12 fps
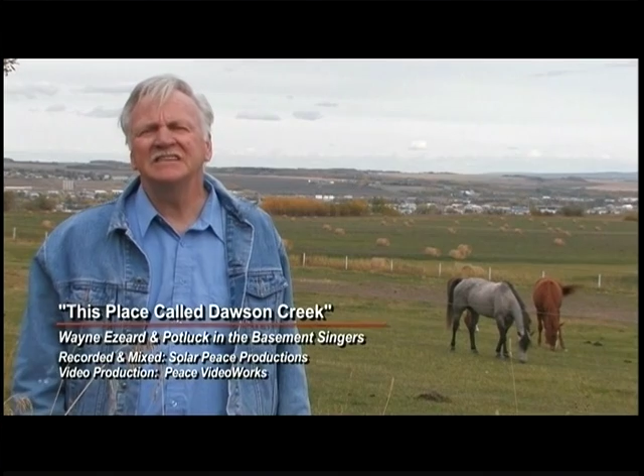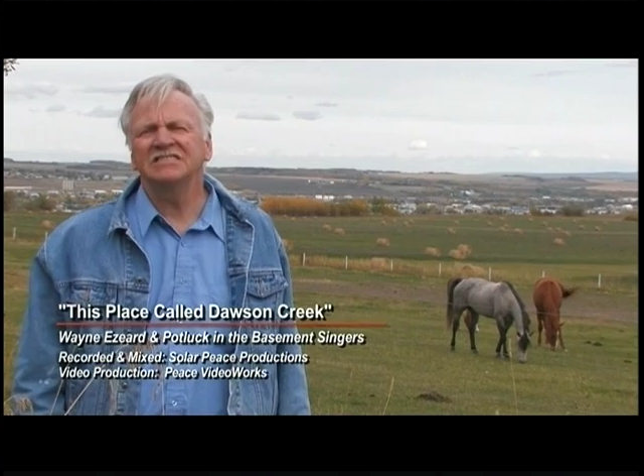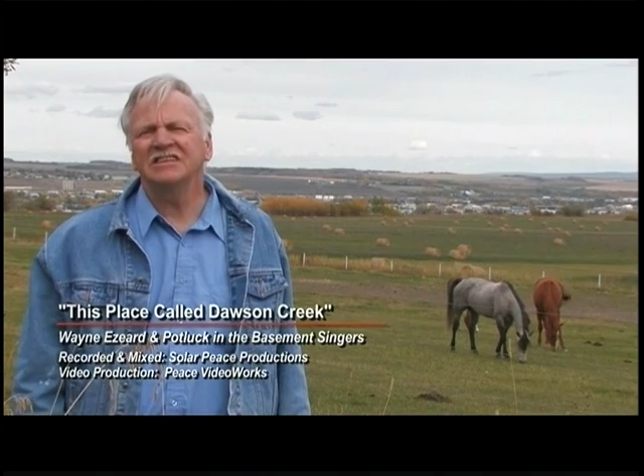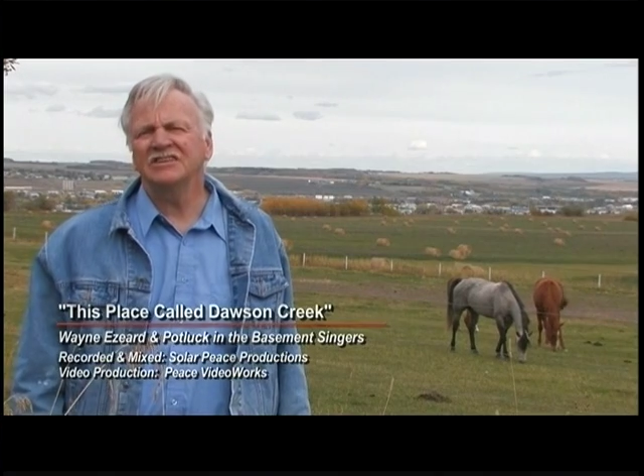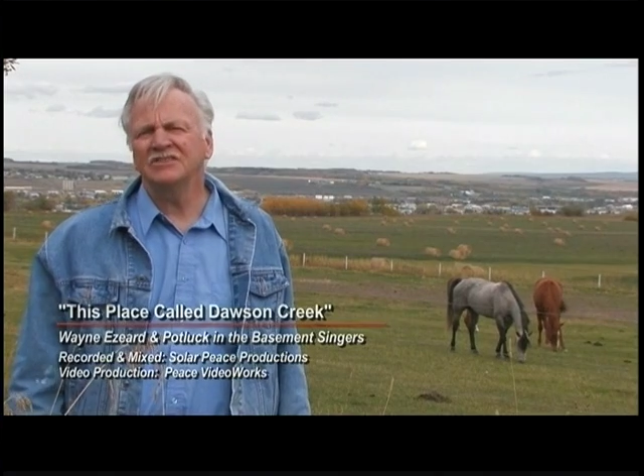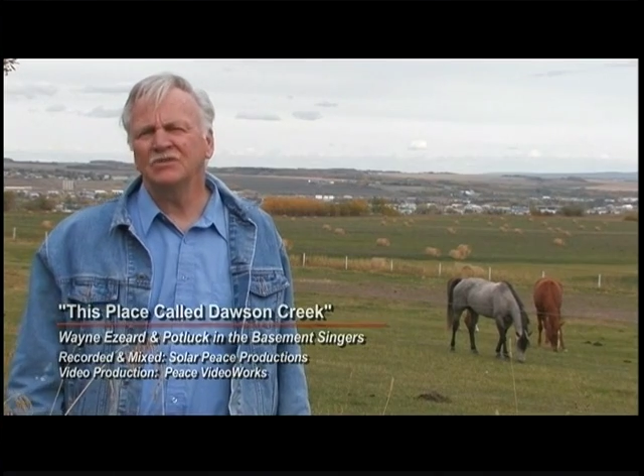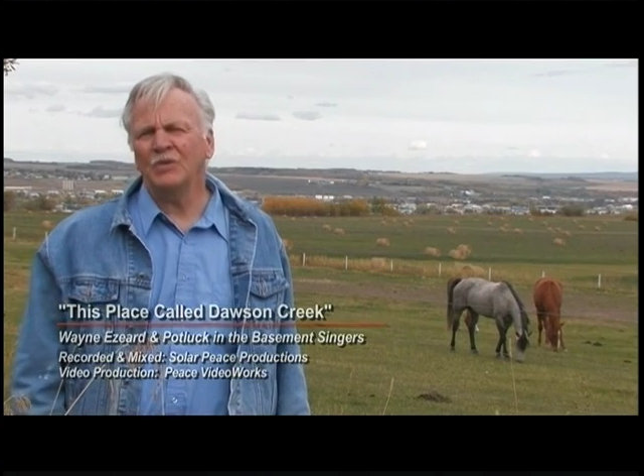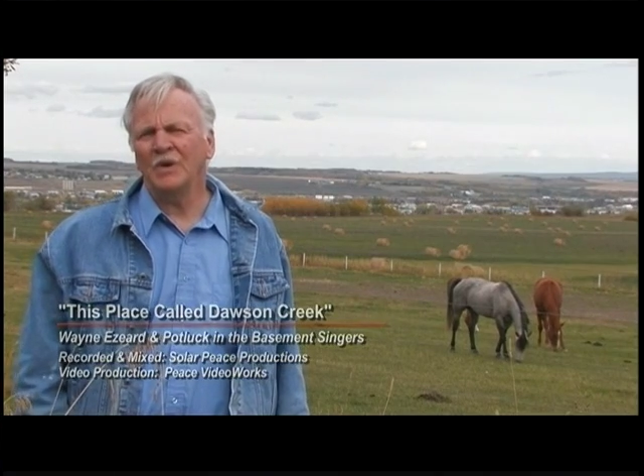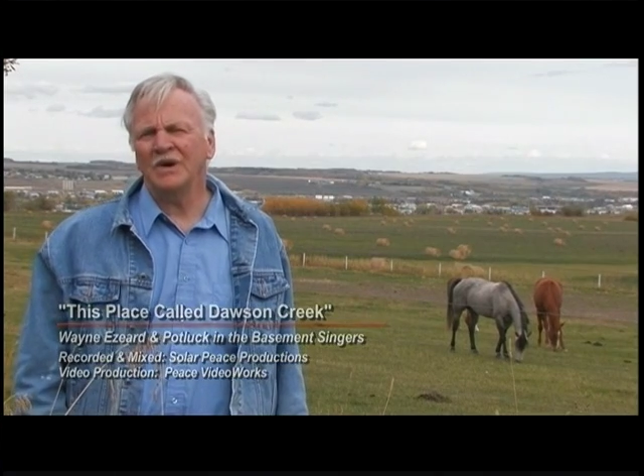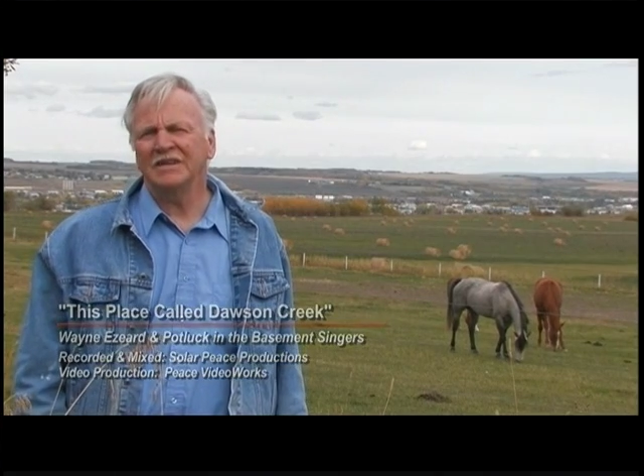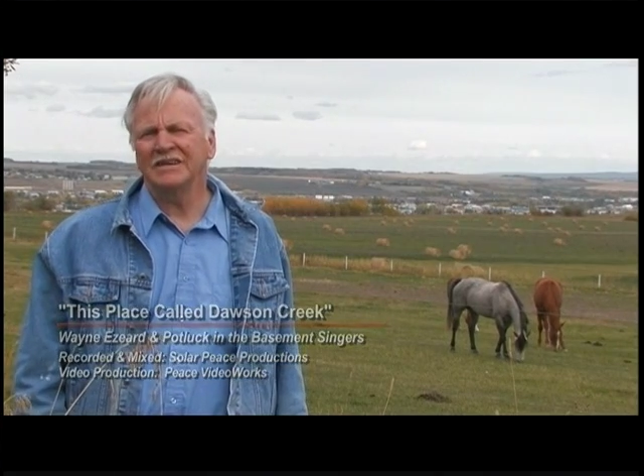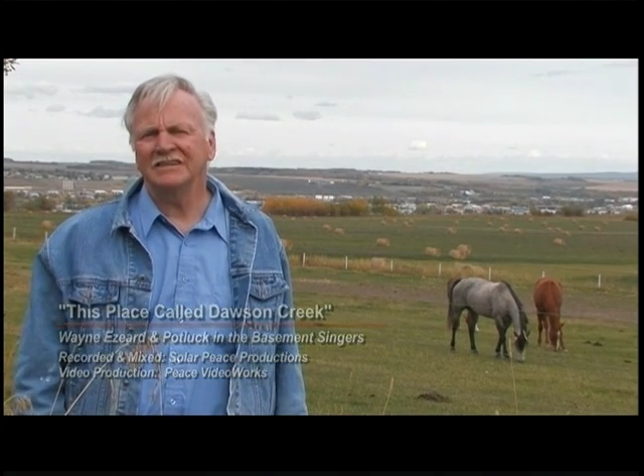so poetic
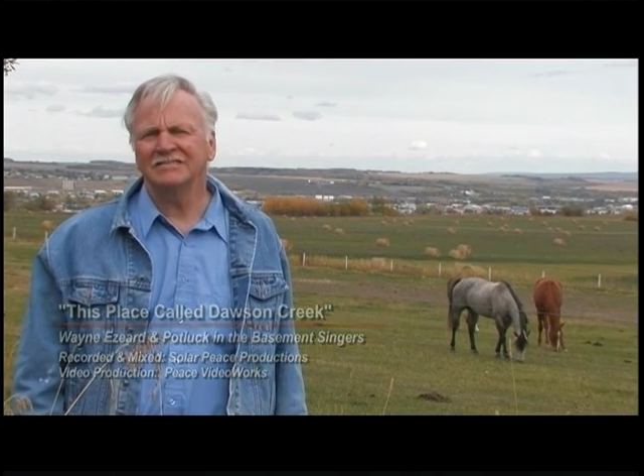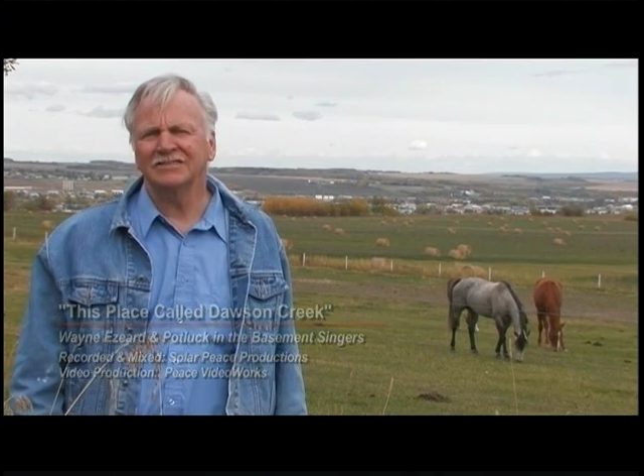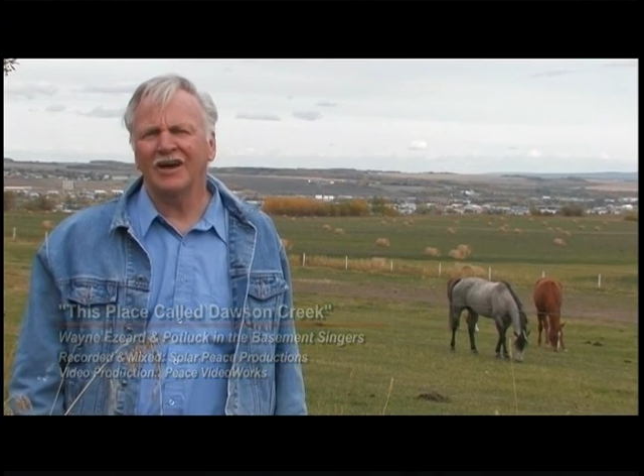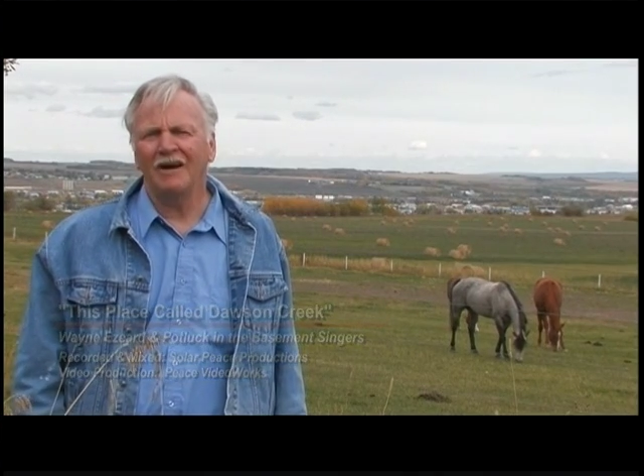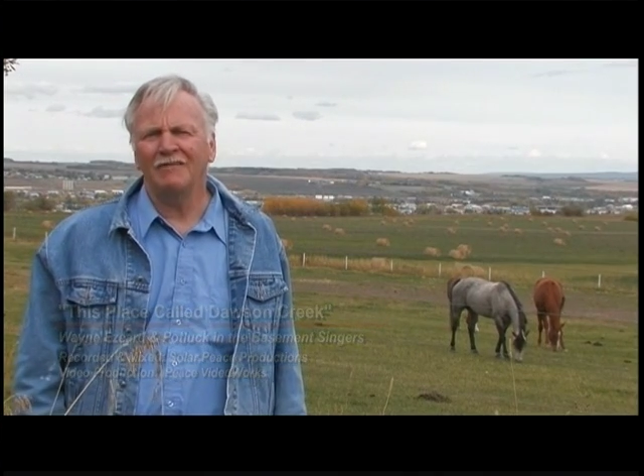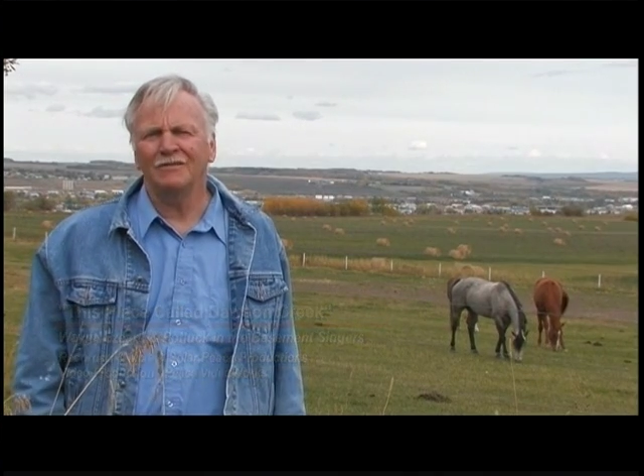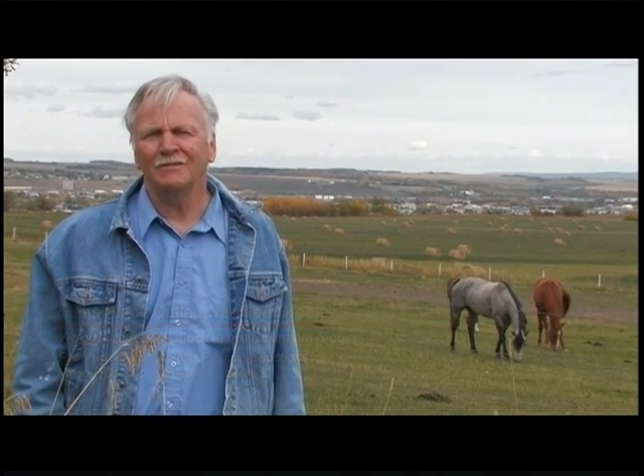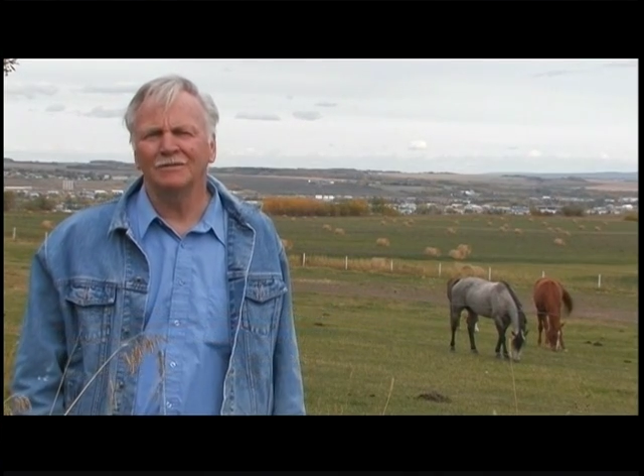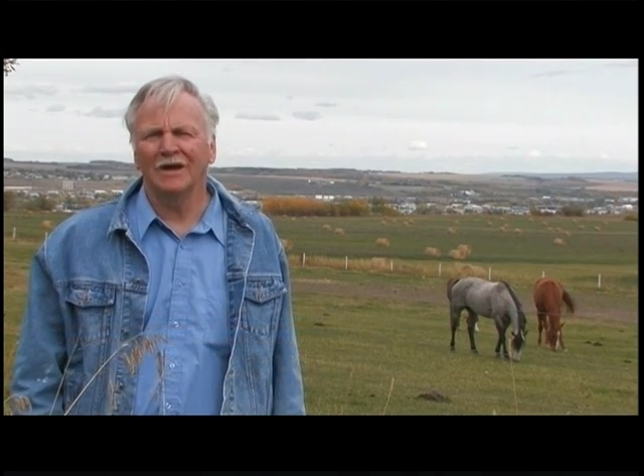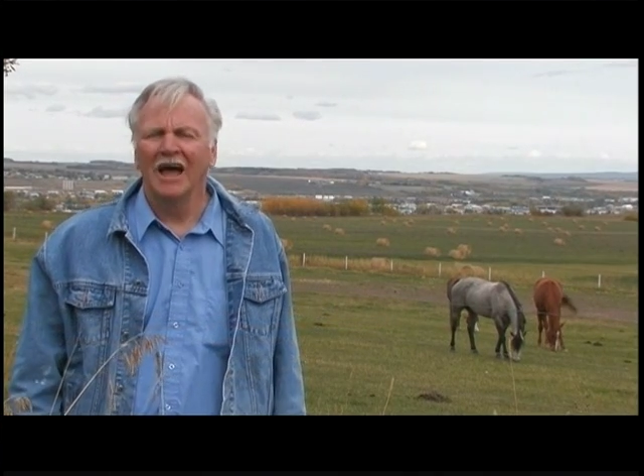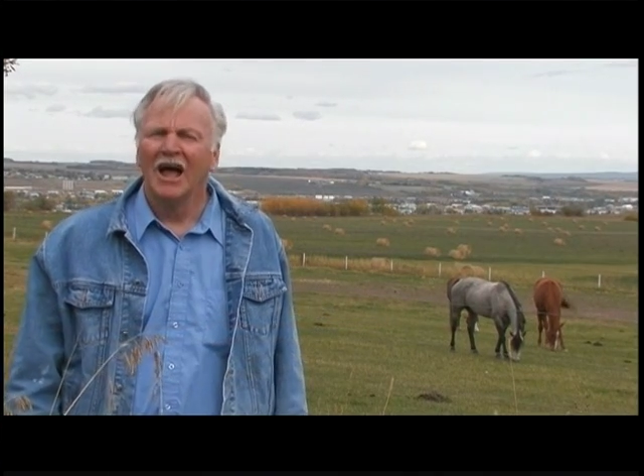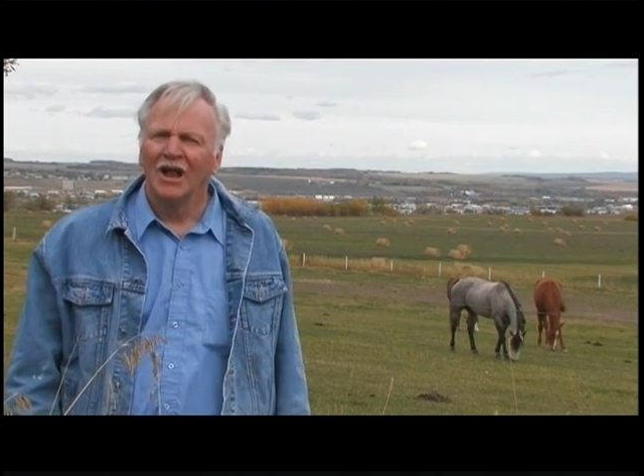forms were employed to
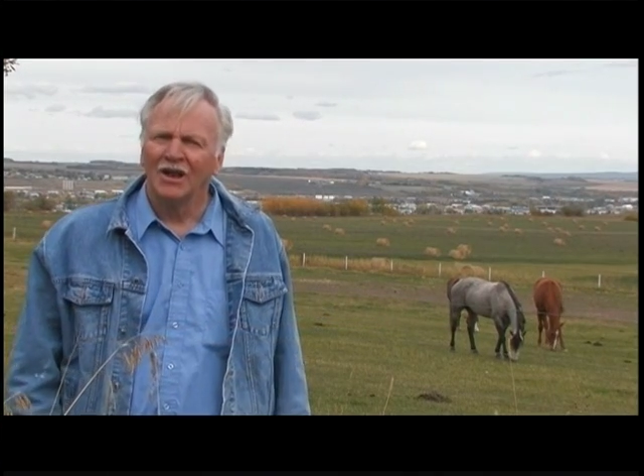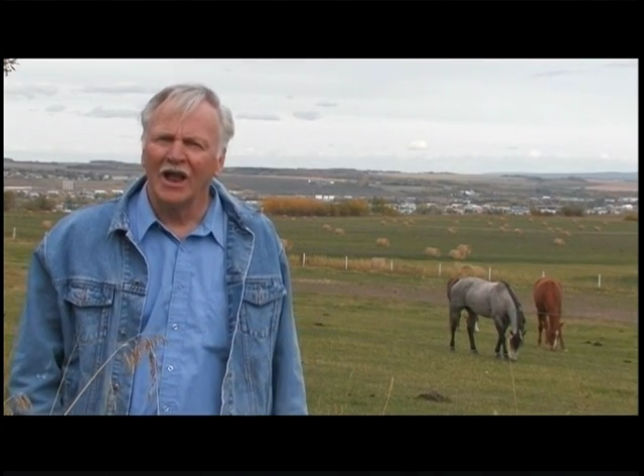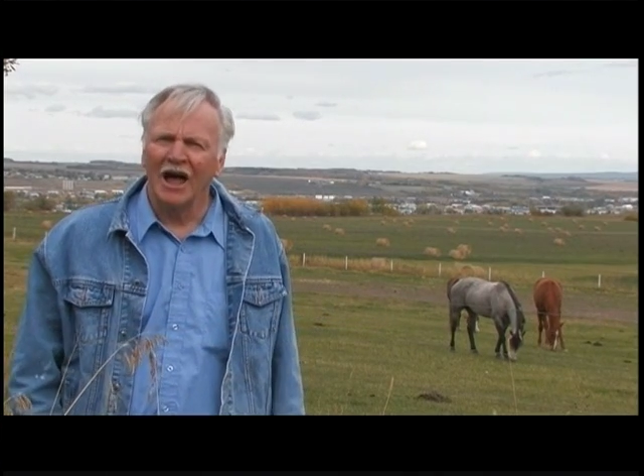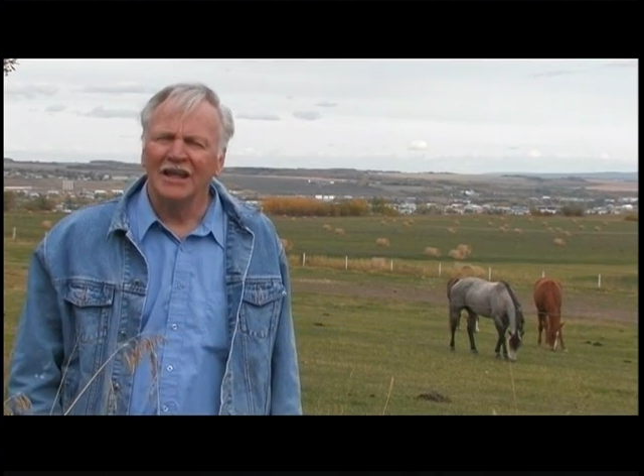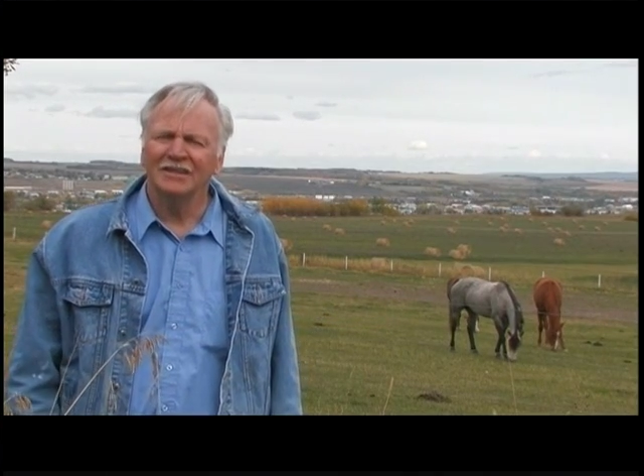aid memory.